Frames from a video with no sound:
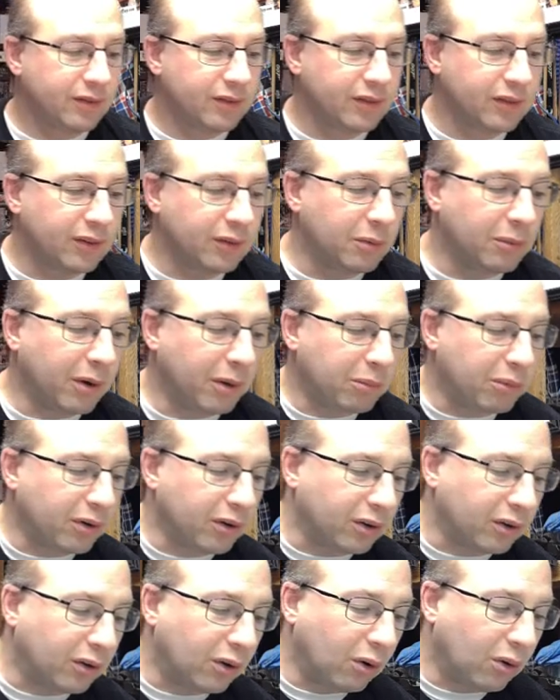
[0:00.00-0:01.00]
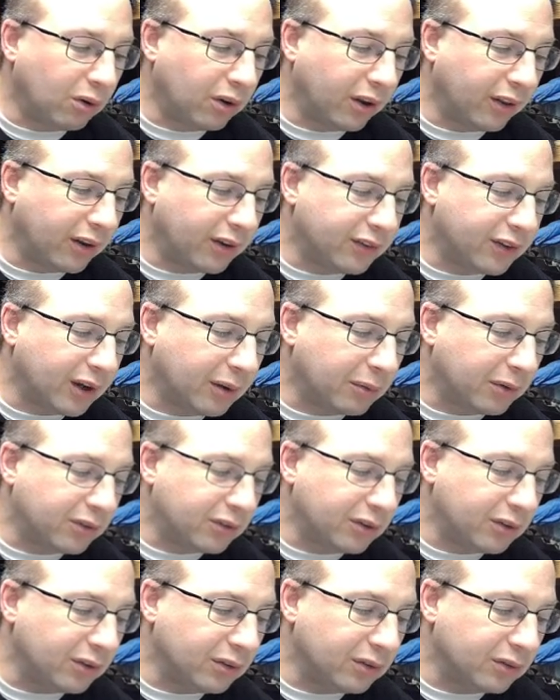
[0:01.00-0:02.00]
We might put a little gold on that tablet
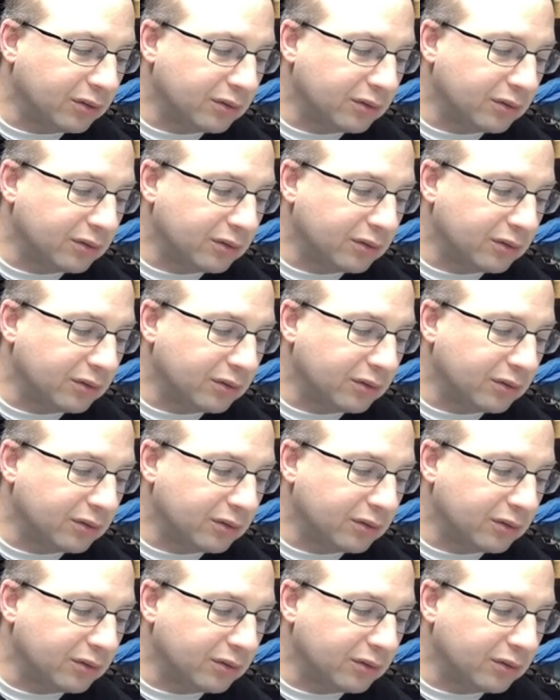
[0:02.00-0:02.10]
too.